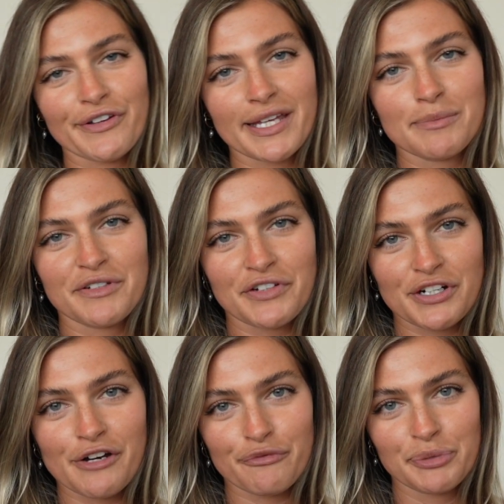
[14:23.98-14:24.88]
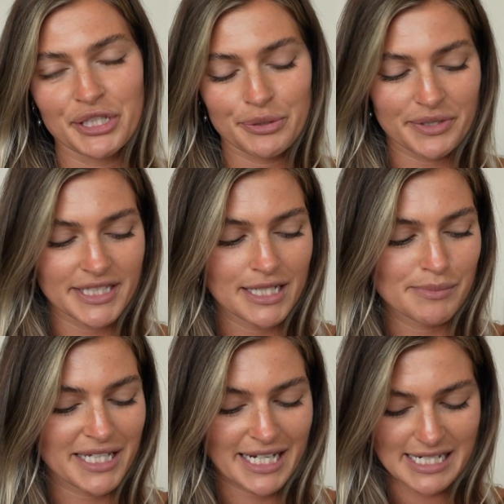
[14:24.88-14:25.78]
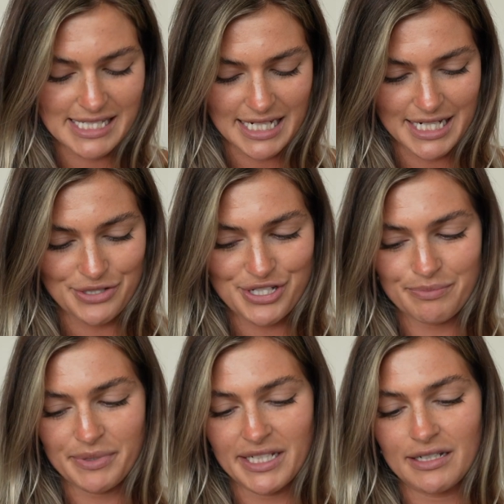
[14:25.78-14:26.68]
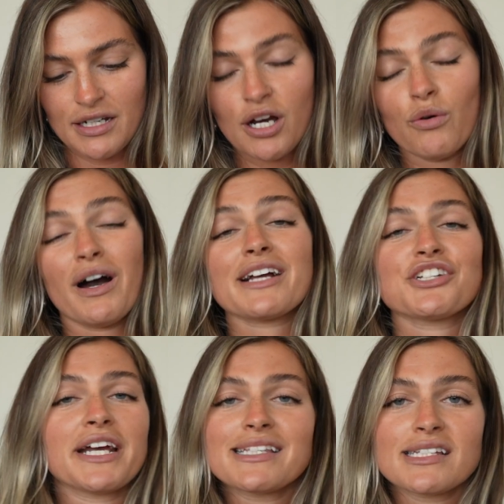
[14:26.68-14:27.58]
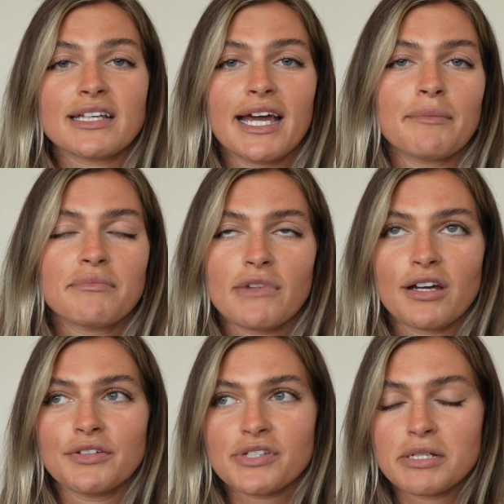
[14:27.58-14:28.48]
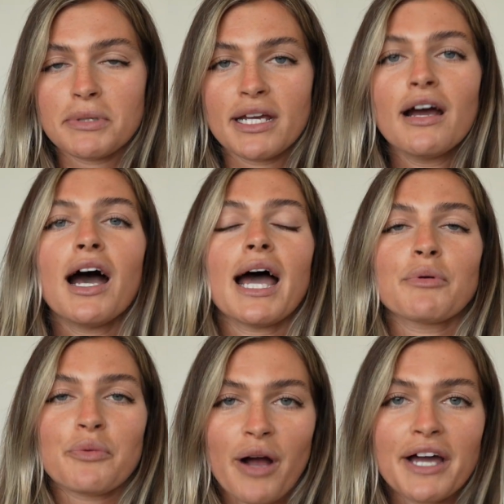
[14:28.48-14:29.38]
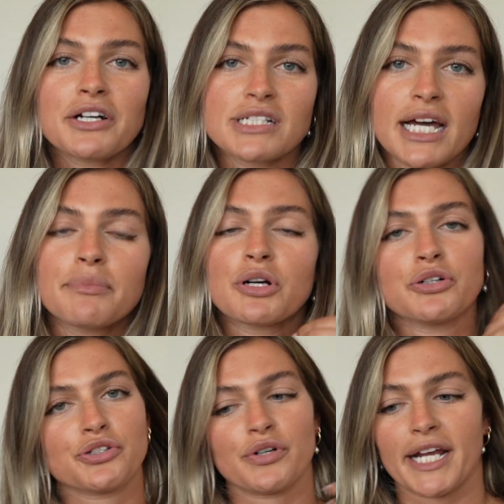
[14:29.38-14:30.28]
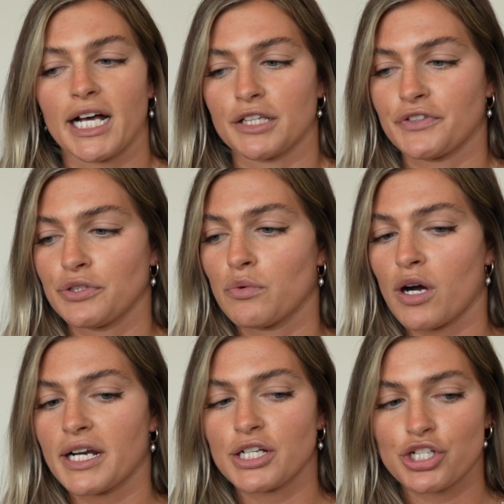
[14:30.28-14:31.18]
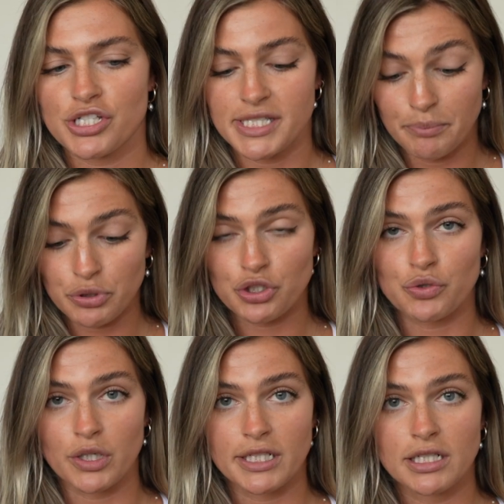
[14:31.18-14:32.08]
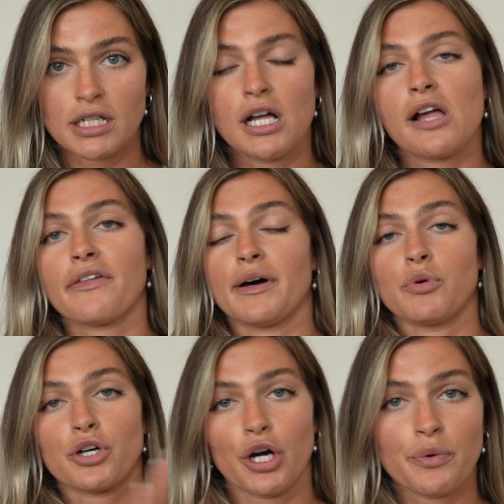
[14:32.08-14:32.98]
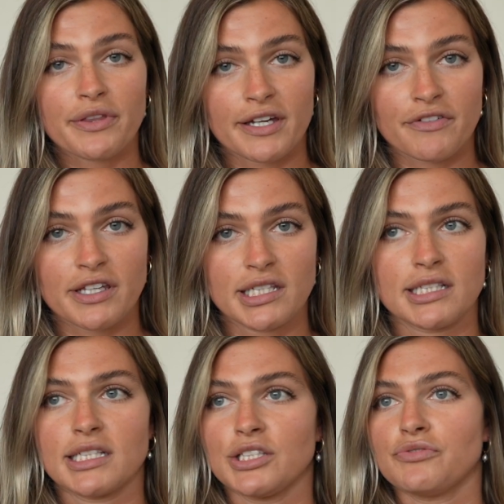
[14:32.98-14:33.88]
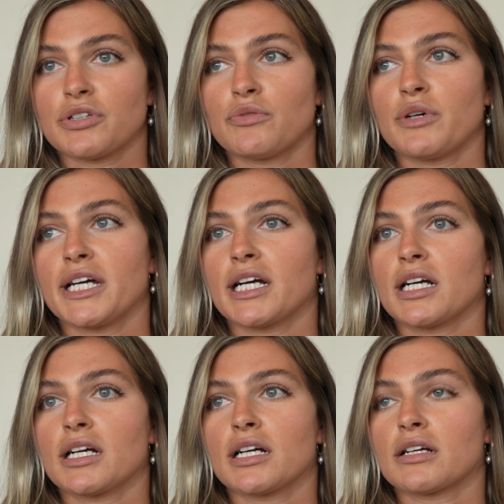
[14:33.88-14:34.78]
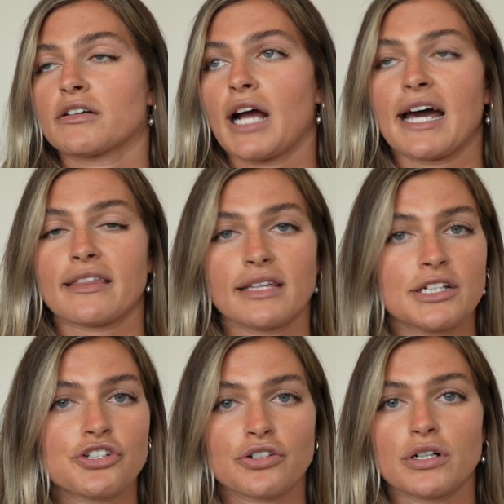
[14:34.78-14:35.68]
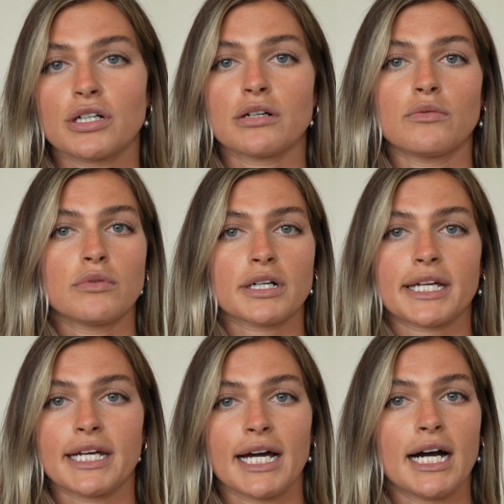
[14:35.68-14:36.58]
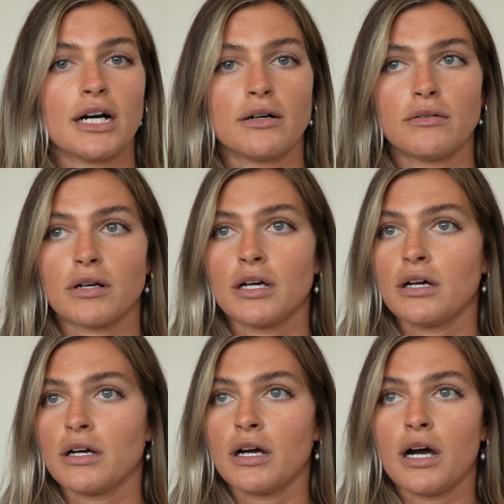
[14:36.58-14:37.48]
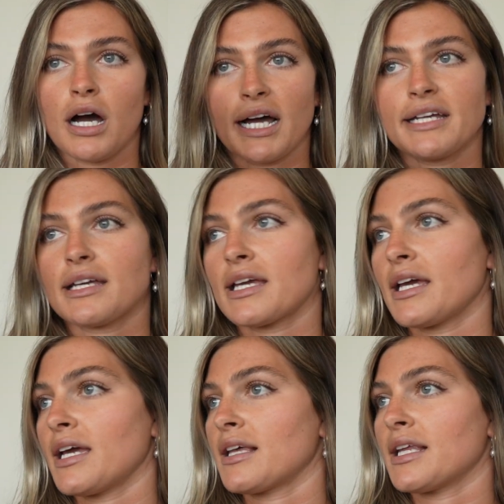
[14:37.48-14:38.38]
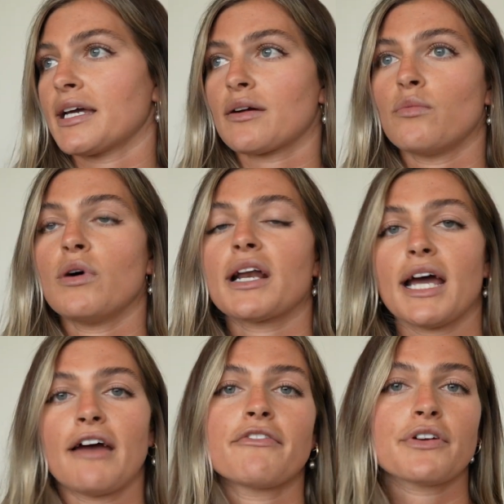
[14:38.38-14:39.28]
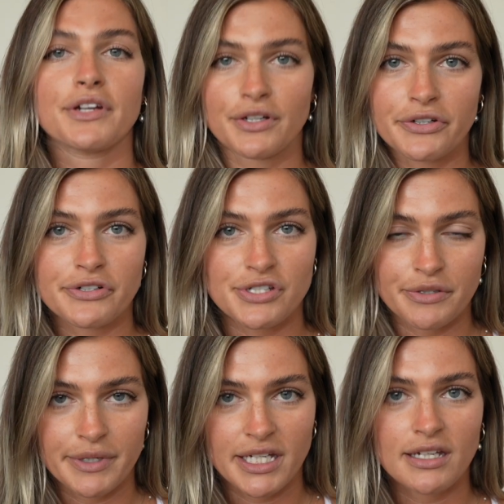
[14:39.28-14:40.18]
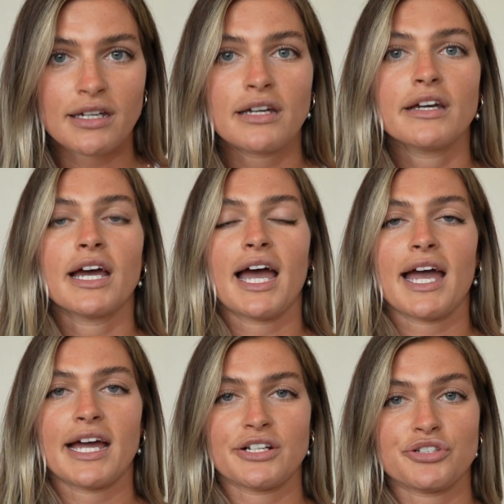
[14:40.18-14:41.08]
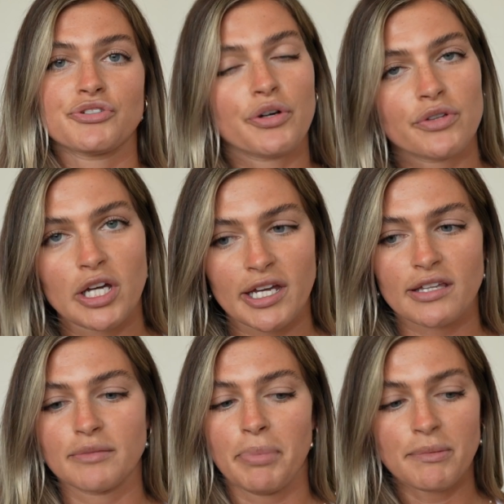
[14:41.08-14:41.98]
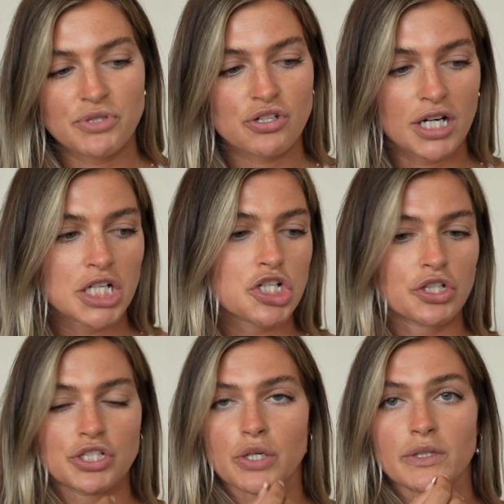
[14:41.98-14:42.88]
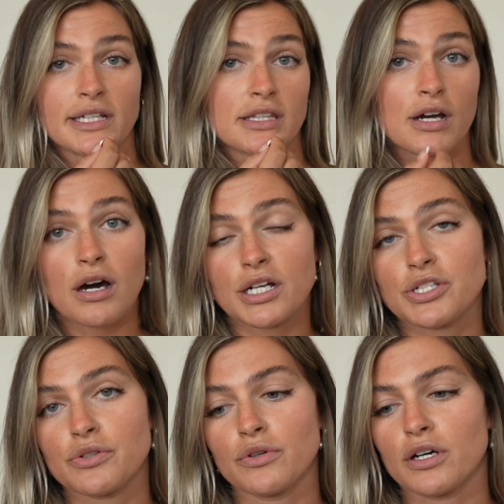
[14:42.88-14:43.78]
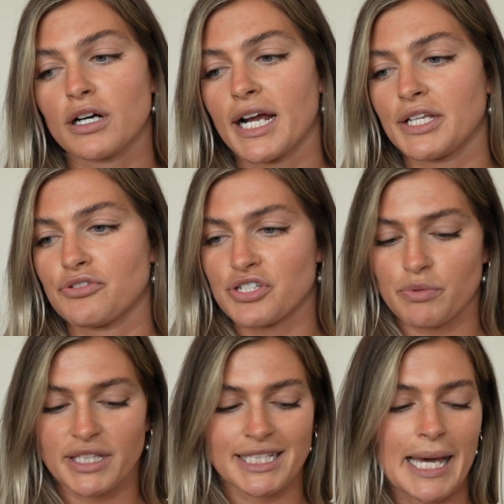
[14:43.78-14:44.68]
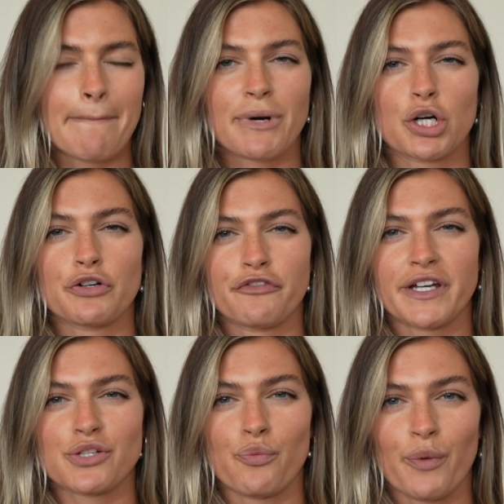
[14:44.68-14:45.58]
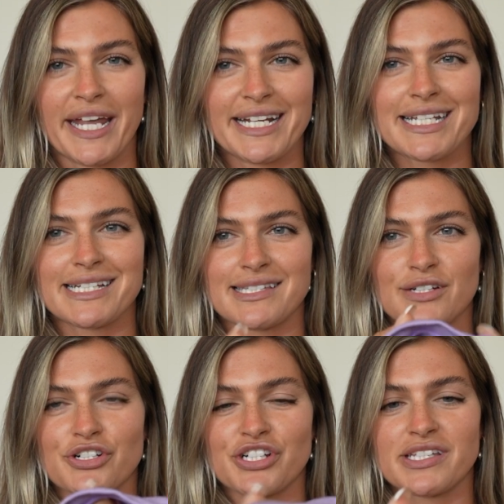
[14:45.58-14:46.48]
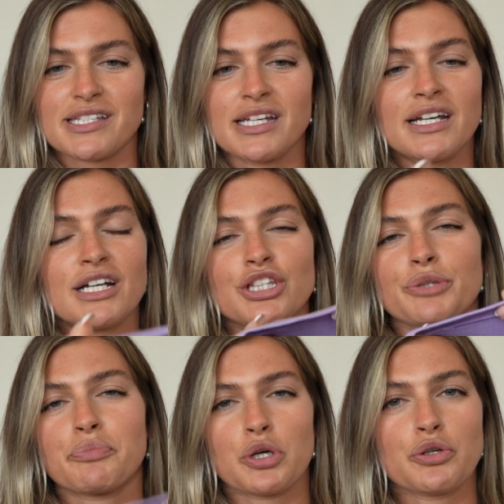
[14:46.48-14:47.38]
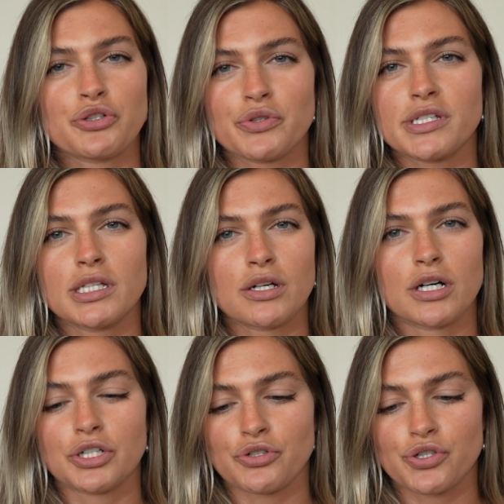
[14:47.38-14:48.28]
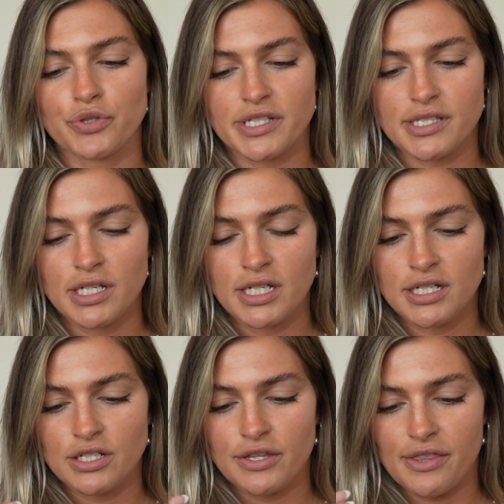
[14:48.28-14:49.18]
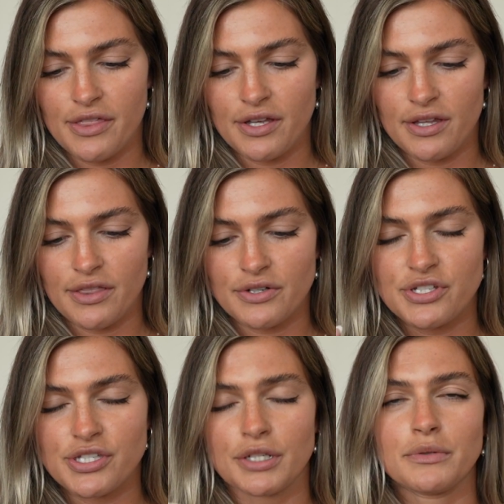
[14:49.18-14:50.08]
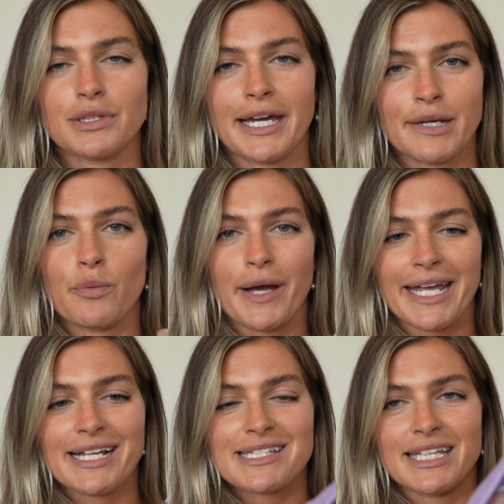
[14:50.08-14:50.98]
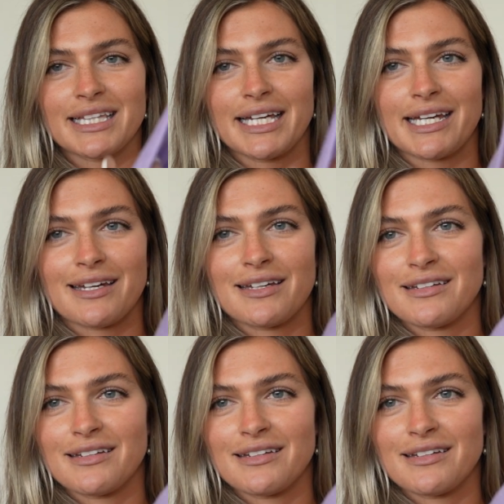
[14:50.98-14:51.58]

them if you're not familiar with them. Like I said, I used to be, well actually I still am, not used to be. I'm a ride or die pro short gal. If you want a simple short that will go with everything that you can wear, athleisure, working out, hiking, like whatever you're doing, and you don't like the bum scrunch or you don't like the contour and you just want like that perfect weight, because they're just, the pro shorts and the contour shorts, they're so lightweight that like,